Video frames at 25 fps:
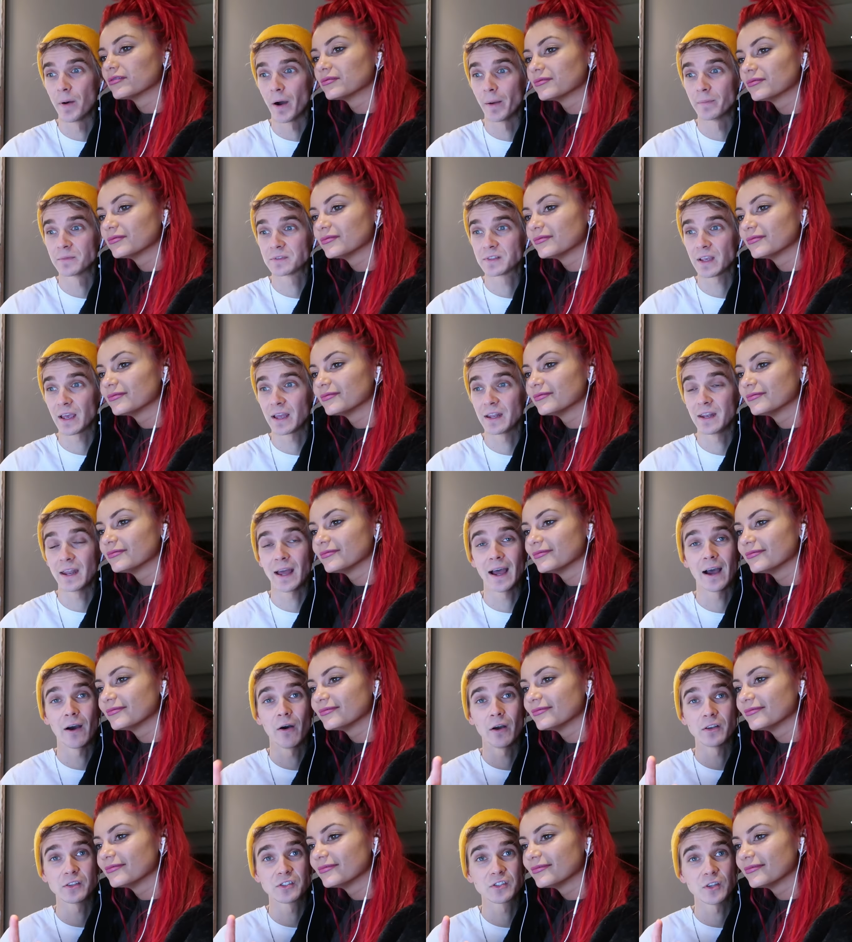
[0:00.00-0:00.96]
Speaker 1: But I'm saying
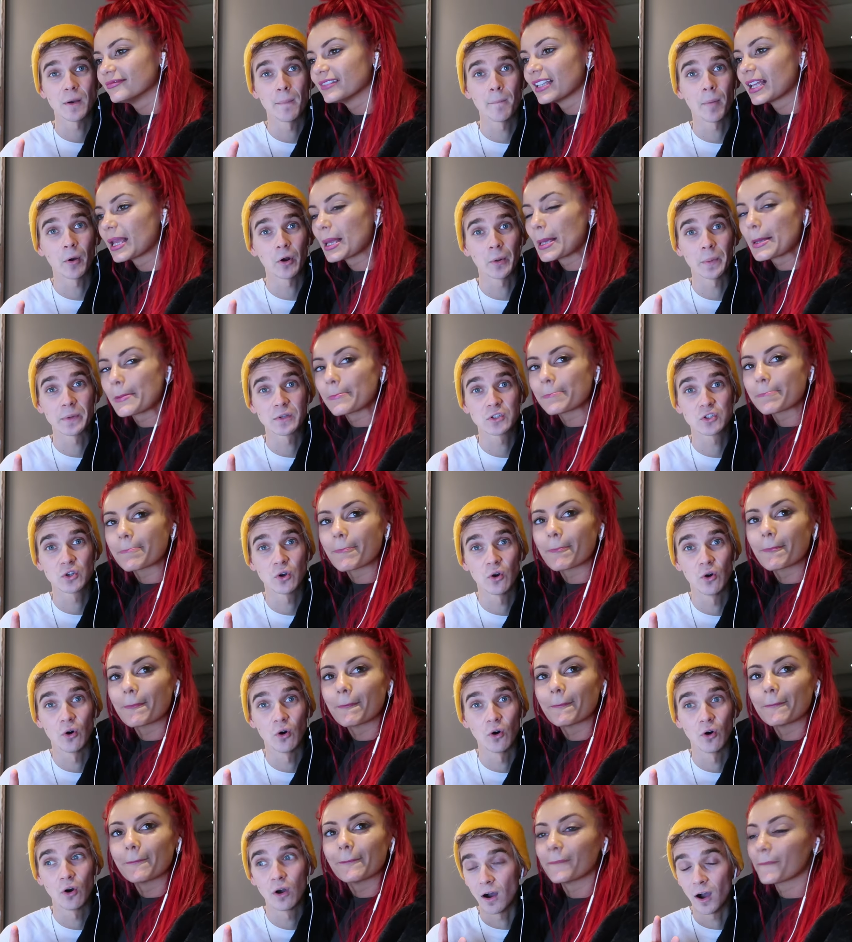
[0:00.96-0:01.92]
now, at some point on this
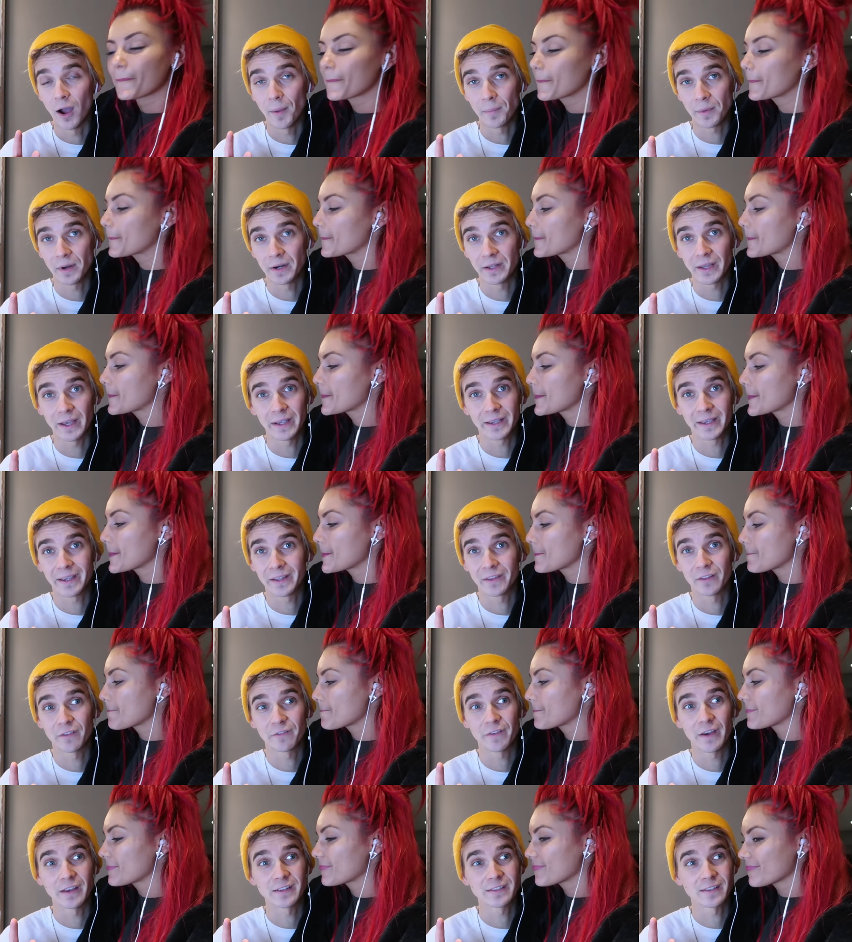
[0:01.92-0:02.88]
tour, I'm going to get a kick in the
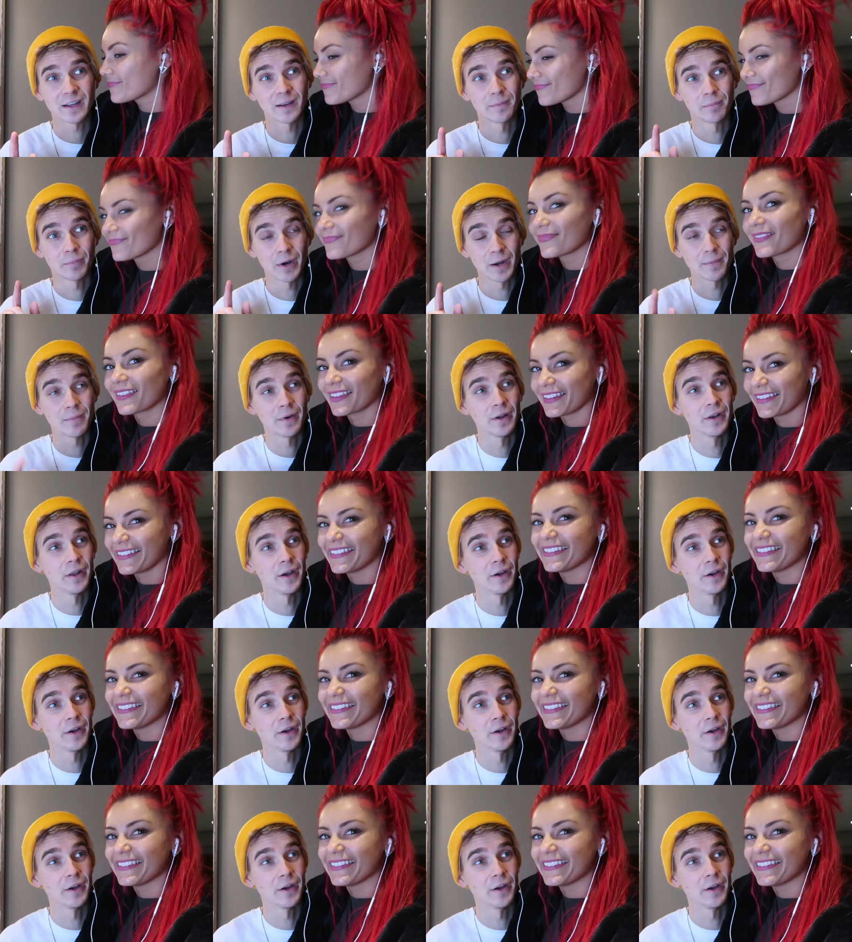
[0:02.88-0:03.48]
face and break my